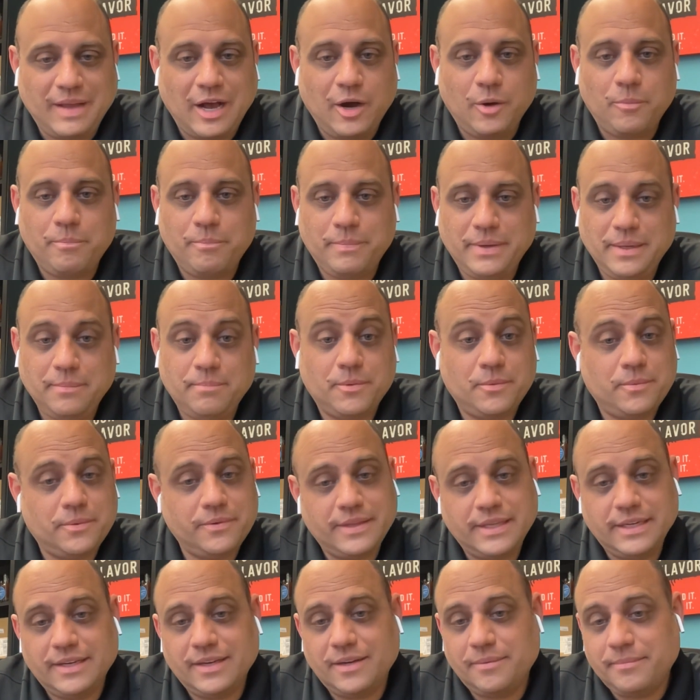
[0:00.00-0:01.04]
help people
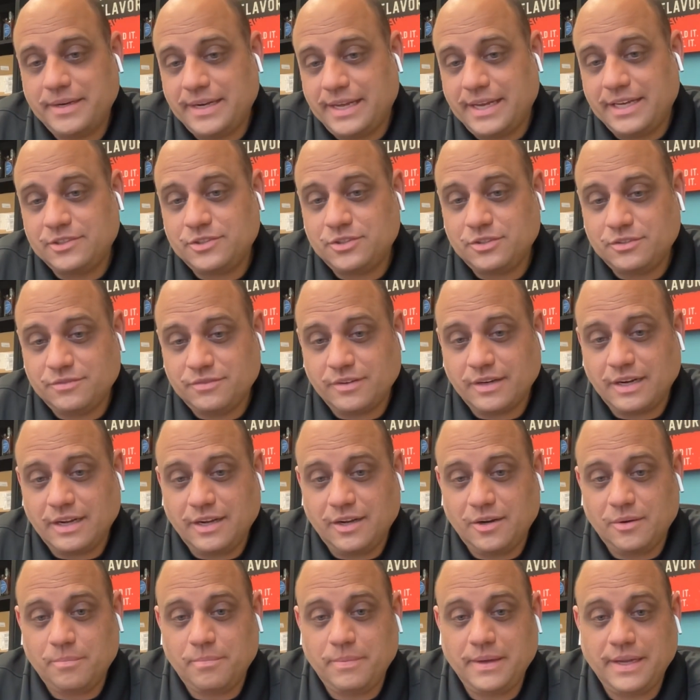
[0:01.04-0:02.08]
when they come and ask you for
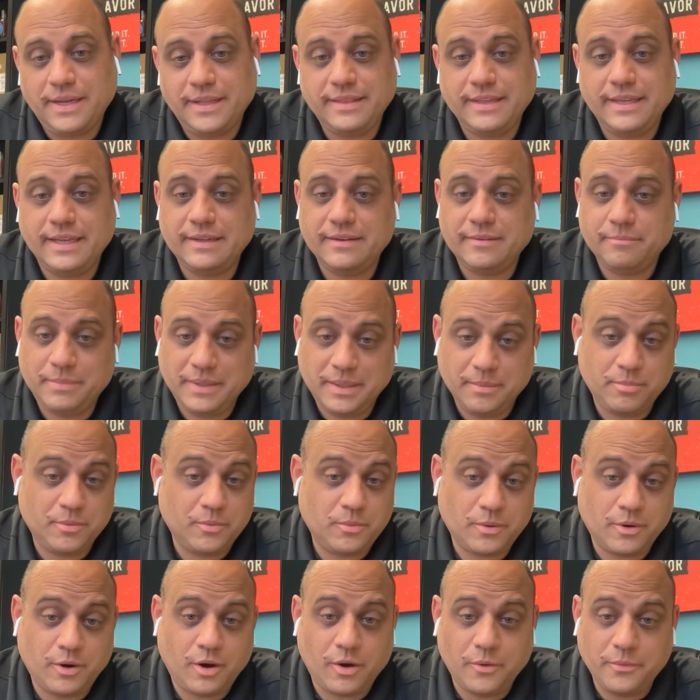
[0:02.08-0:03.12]
help. And then
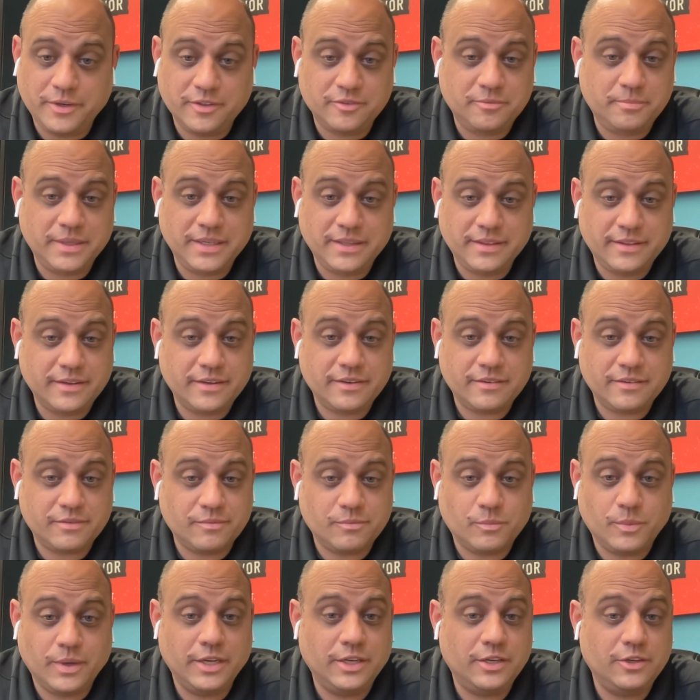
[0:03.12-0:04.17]
people will always be there
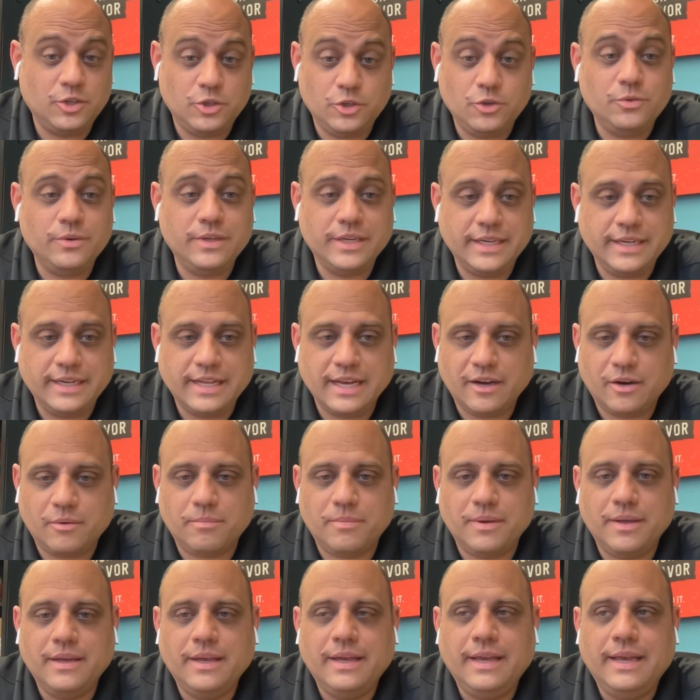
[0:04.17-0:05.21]
when you need help.
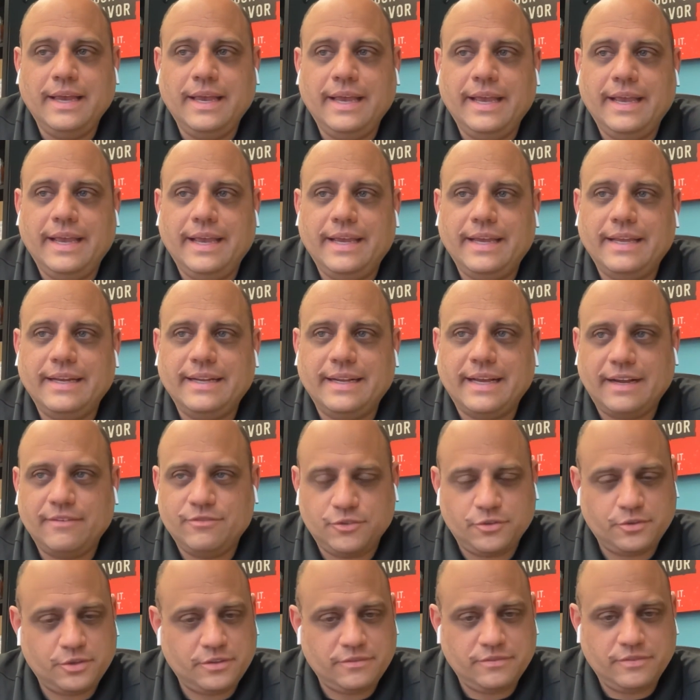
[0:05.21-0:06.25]
And
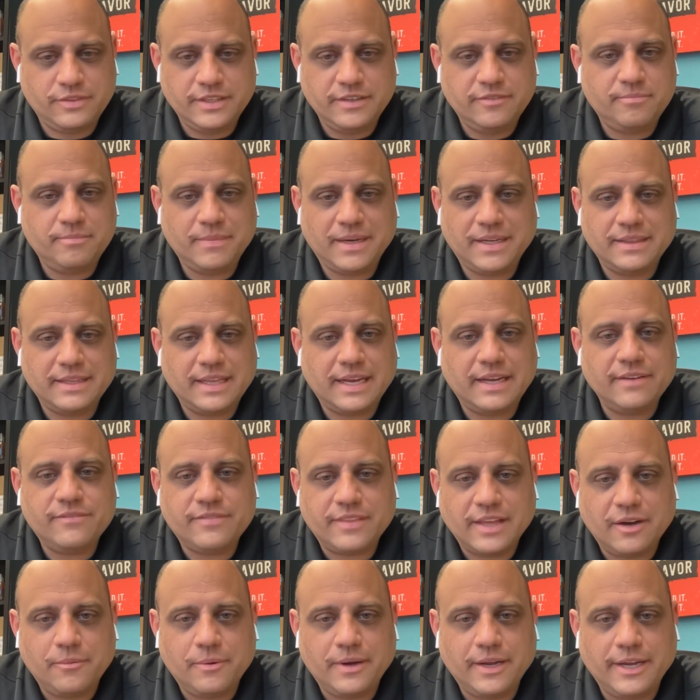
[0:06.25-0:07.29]
I've sort of lived my life
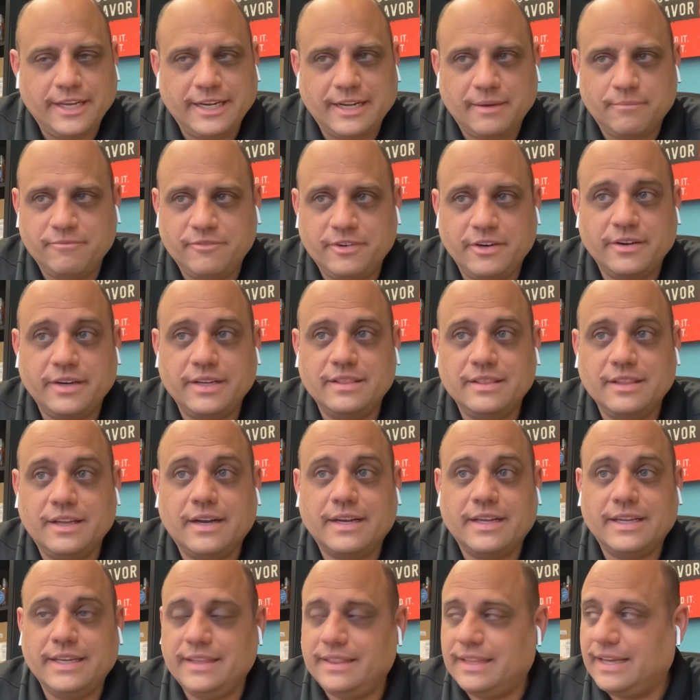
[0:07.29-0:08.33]
that way. And I'm very
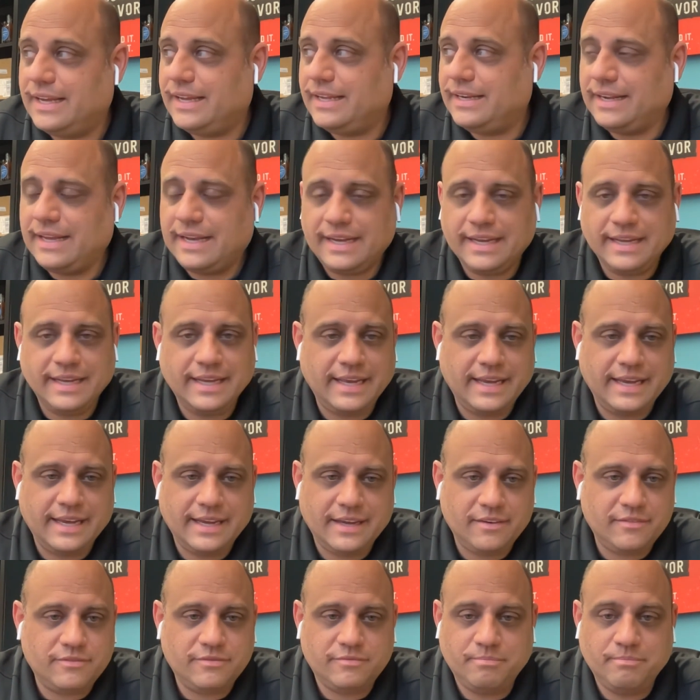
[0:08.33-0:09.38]
lucky that I
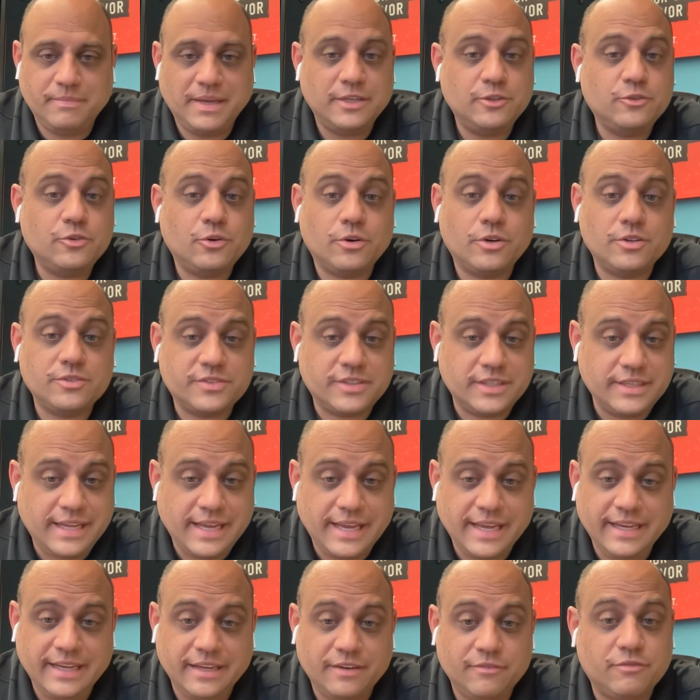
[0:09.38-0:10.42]
have mentors
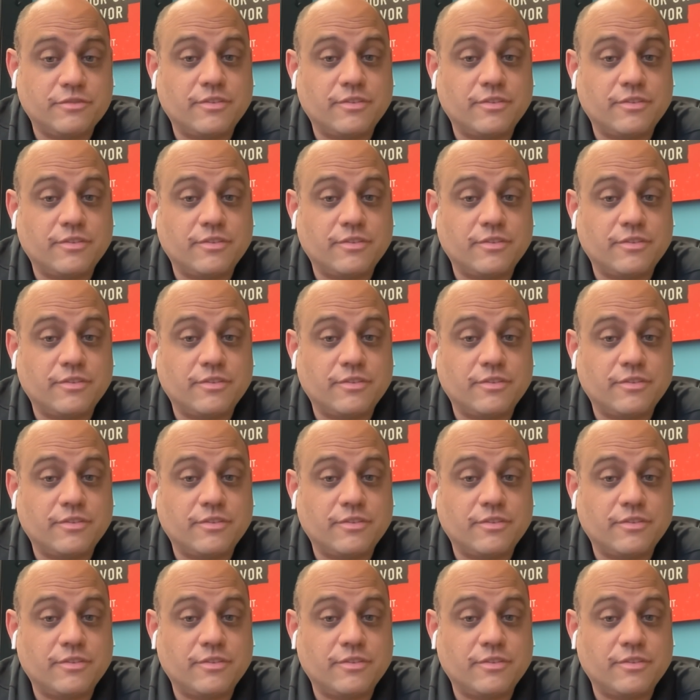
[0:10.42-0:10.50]
today